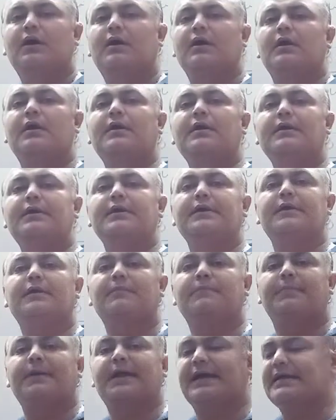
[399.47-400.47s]
current
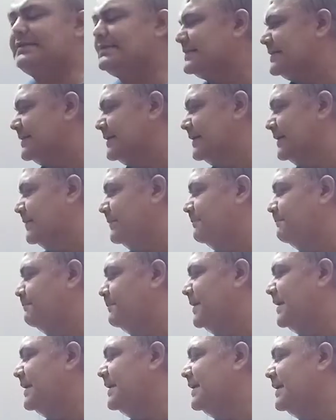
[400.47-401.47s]
year price,
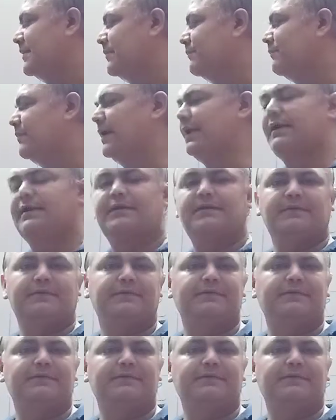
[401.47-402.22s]
P1.